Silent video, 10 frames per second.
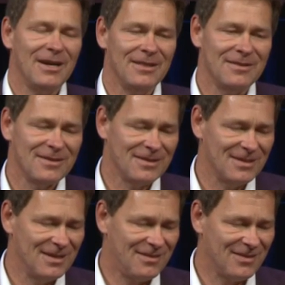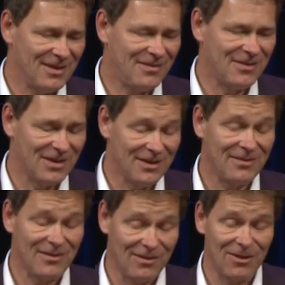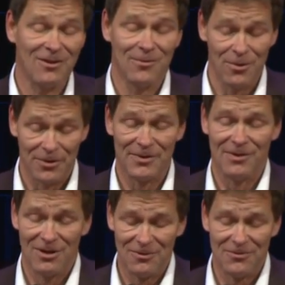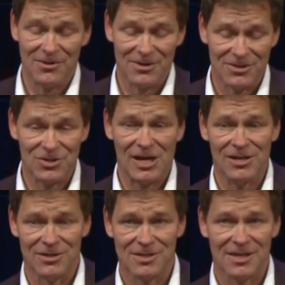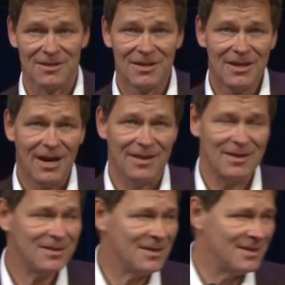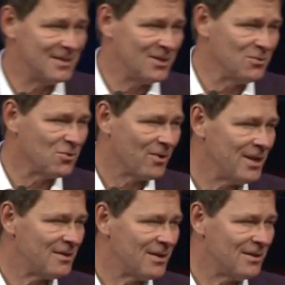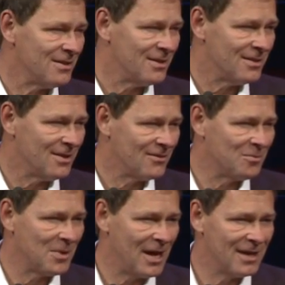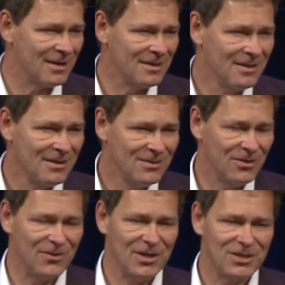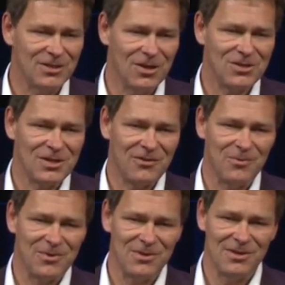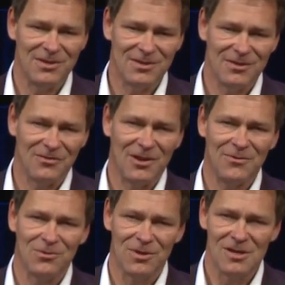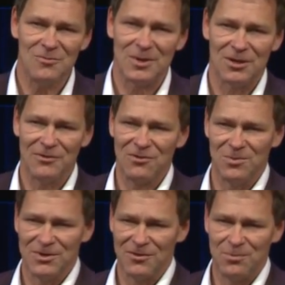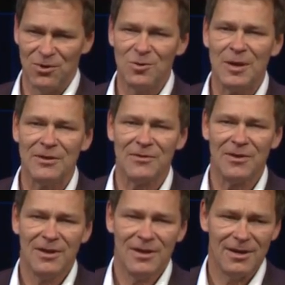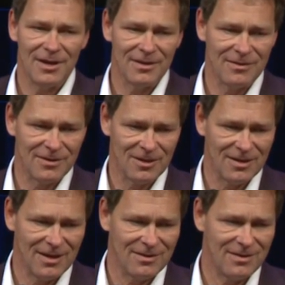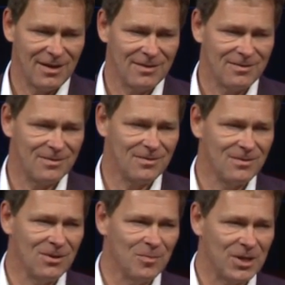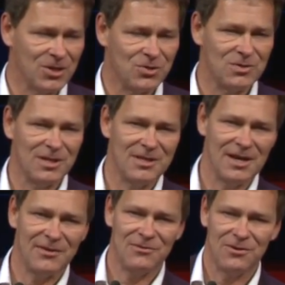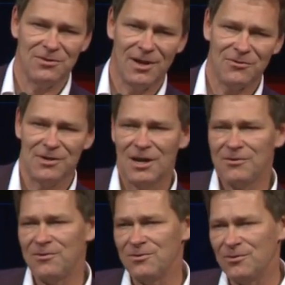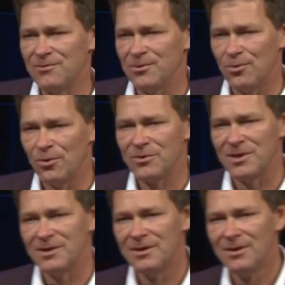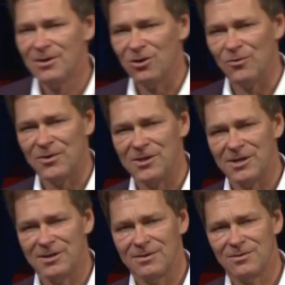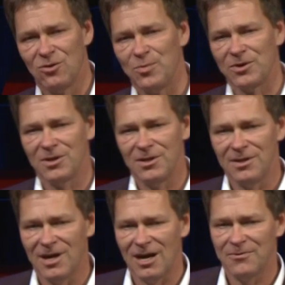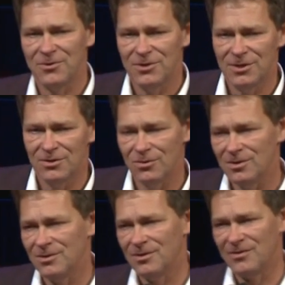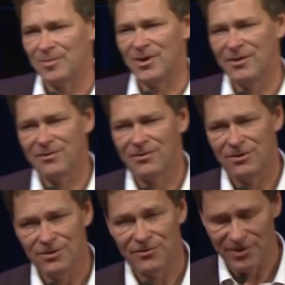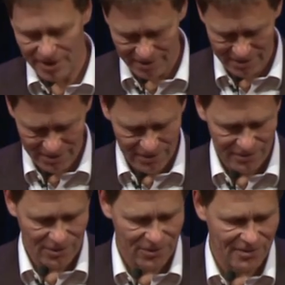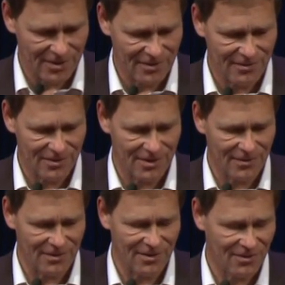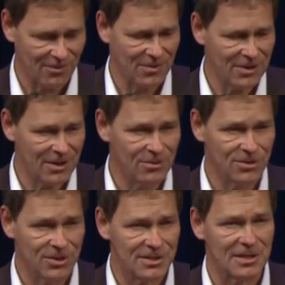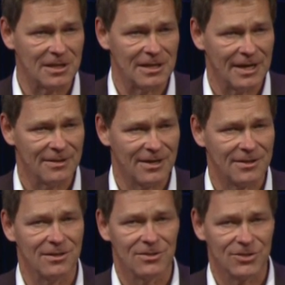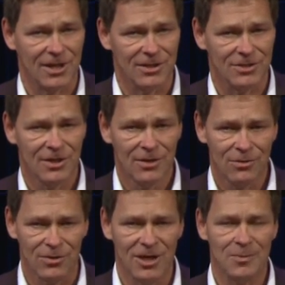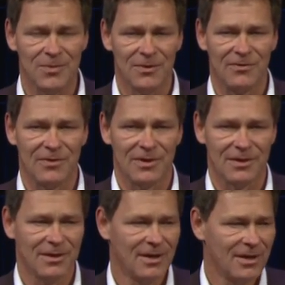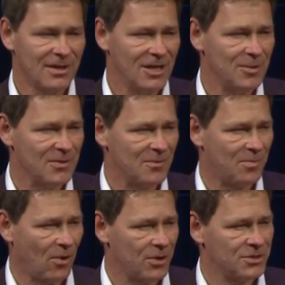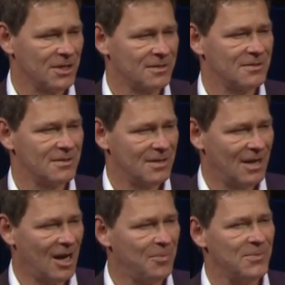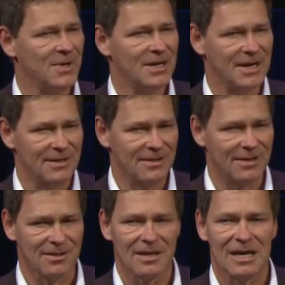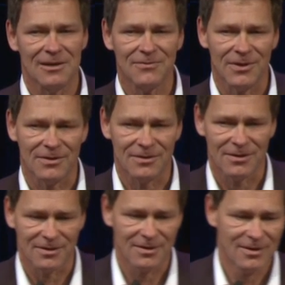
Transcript: and uh, it's, it's, a, it's, it's, a lot of work. It's a lot of uh, challenges, and I think they, they do great in, in, in supplying the station not just with the, the stuff to live, but also with experiments and, uh, and, and you know, making sure that the astronauts do useful work there over their typically half a year or in, in some cases a year stay. So it's, it's, it's, it's a really logistical and technical challenge to keep this, uh, keep this project up there and, and alive and uh,